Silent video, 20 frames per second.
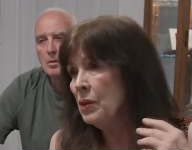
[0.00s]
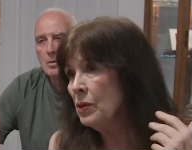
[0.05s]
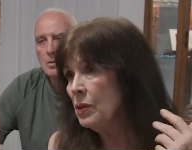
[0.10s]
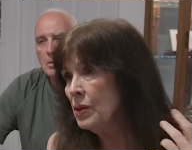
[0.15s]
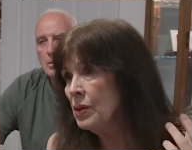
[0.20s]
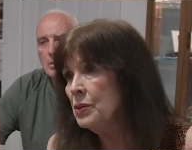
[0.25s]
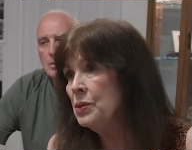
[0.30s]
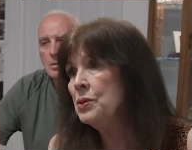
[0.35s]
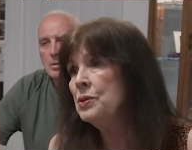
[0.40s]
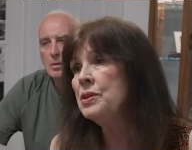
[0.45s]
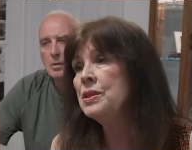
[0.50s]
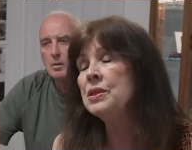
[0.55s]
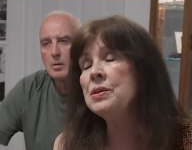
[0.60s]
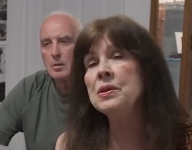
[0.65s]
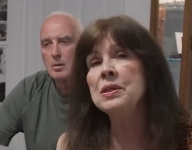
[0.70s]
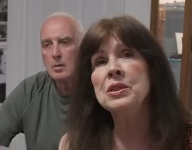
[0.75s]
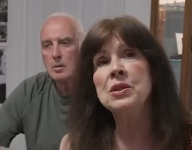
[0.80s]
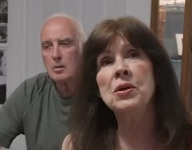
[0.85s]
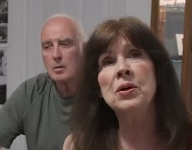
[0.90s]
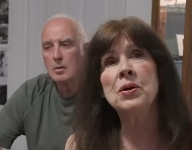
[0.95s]
Speaker 1: lose
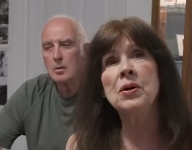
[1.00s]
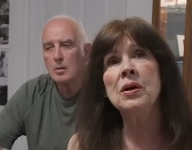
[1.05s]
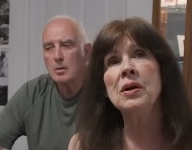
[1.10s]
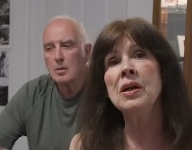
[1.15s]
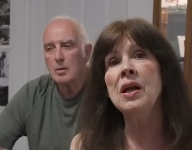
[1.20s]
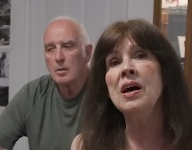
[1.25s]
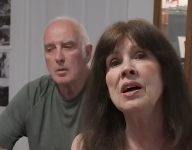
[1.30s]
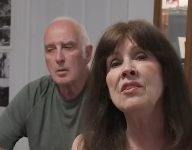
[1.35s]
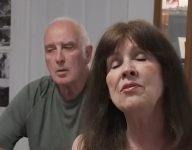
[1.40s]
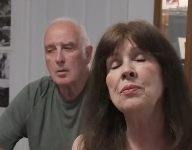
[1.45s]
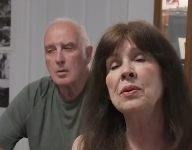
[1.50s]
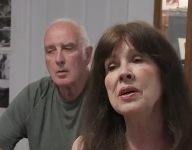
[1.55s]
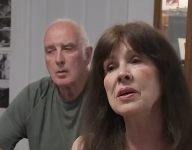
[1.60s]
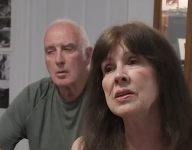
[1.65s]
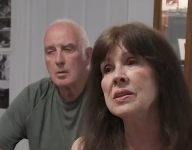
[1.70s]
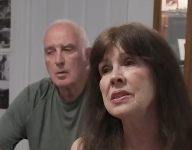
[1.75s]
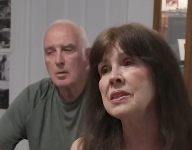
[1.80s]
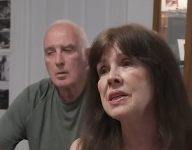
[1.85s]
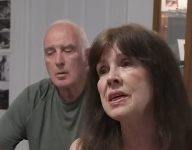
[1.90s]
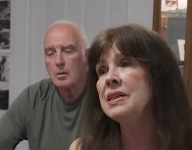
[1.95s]
their eternal life
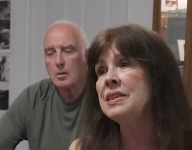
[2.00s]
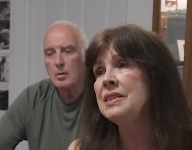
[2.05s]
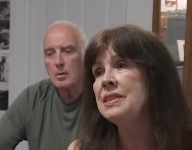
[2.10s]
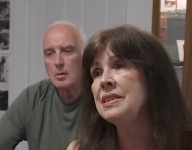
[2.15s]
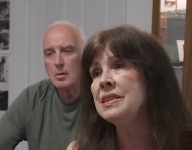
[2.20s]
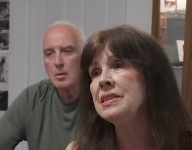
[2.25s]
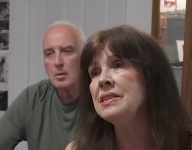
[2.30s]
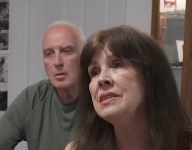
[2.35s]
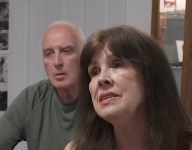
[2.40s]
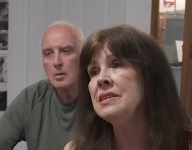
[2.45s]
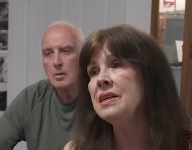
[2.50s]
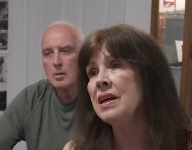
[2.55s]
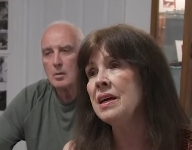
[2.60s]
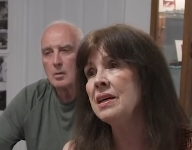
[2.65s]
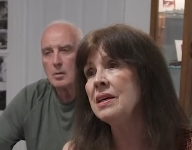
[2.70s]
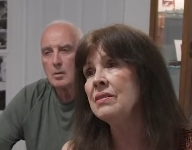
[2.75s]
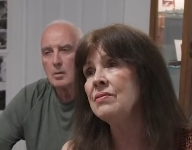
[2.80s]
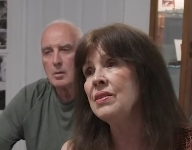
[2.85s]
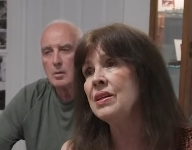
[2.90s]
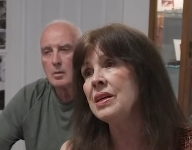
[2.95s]
because they didn't
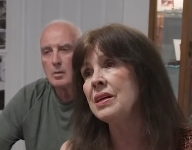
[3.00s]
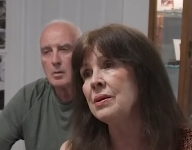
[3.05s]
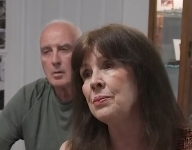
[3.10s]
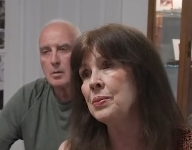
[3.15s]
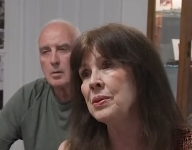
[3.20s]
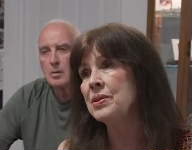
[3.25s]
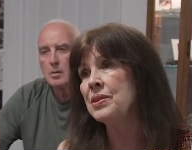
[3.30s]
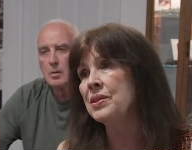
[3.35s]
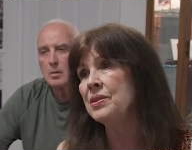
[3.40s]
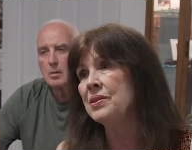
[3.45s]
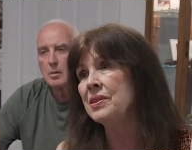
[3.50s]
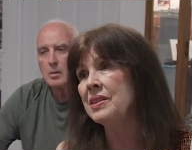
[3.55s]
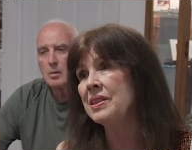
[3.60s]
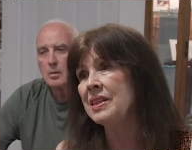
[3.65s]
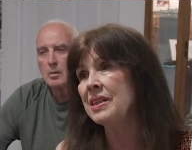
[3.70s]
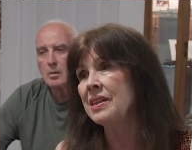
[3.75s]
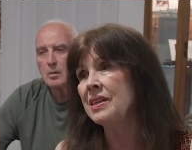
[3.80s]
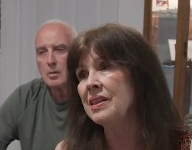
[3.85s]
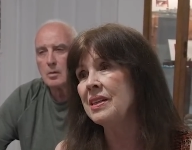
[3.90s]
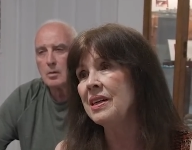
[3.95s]
have the
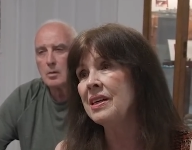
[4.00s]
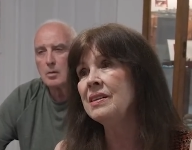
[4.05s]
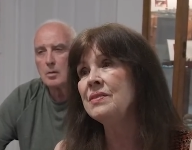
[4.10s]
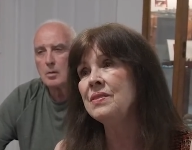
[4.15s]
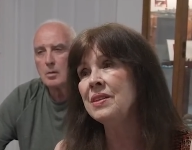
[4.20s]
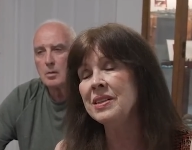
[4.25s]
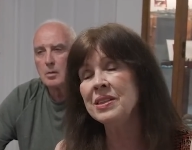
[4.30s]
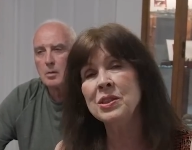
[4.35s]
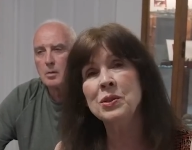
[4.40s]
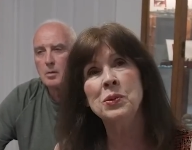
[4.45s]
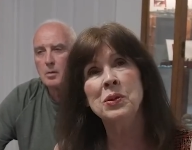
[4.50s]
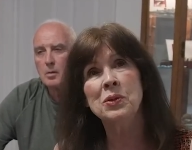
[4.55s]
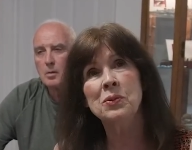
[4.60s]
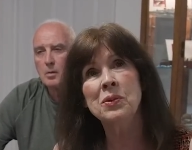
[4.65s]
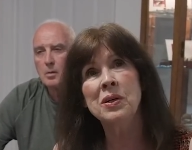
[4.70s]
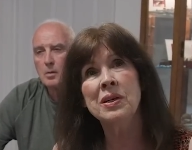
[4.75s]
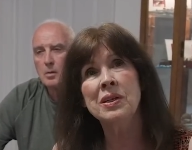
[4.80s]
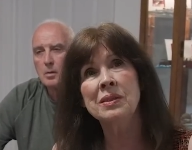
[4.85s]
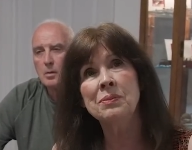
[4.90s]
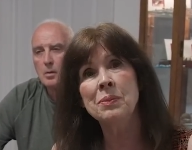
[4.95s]
opportunity. And that's
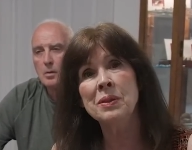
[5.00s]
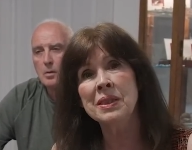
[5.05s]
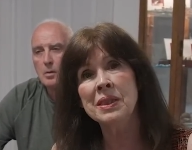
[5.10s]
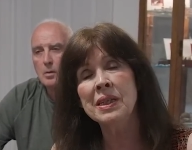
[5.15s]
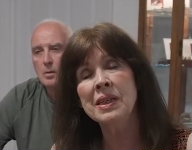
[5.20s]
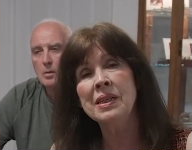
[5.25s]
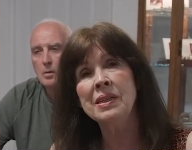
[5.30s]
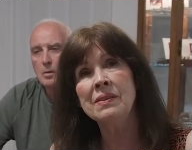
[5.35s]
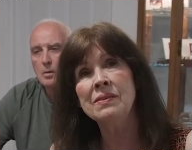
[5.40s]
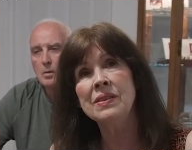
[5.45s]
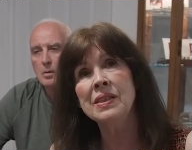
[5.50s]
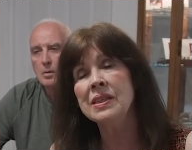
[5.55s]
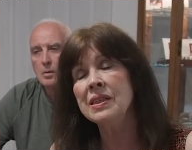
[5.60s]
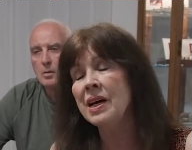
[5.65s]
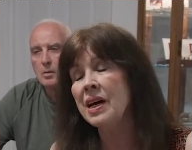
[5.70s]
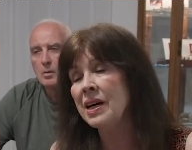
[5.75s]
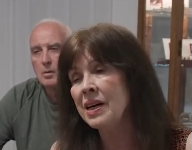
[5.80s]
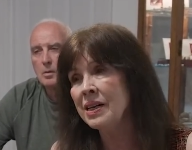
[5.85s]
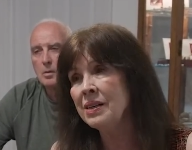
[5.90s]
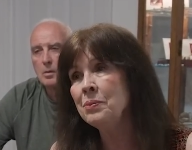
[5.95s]
what Ron believed.
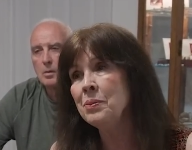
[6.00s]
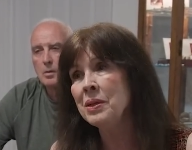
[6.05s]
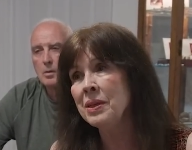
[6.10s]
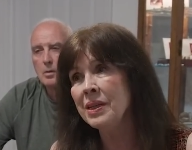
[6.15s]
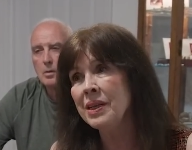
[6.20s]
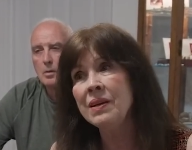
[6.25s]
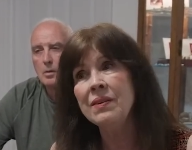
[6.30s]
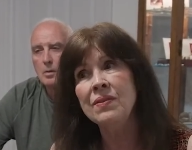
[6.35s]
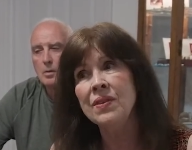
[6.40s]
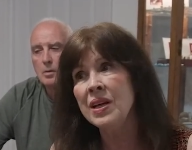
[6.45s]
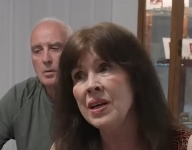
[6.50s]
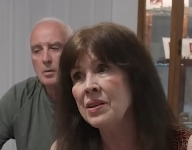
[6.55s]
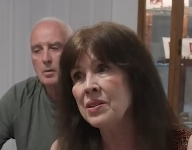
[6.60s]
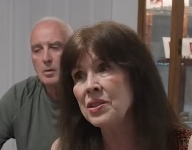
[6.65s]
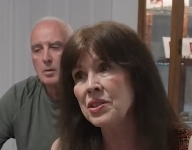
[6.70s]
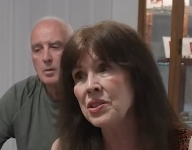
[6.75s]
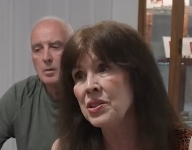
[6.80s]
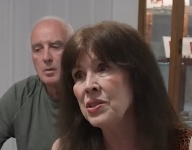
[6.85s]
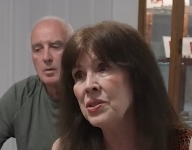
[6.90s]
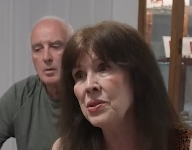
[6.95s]
And I believe
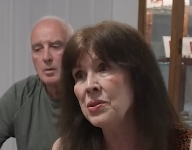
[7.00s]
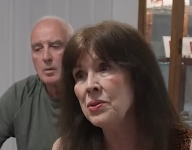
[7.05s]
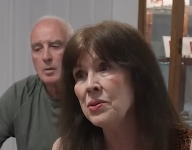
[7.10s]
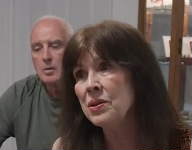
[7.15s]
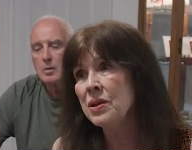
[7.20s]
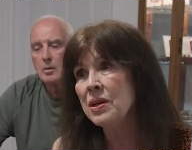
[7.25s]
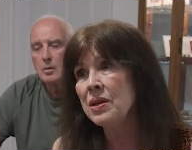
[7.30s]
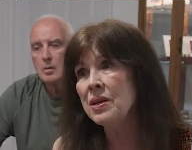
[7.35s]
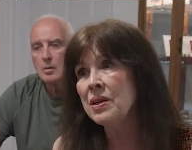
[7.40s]
that too.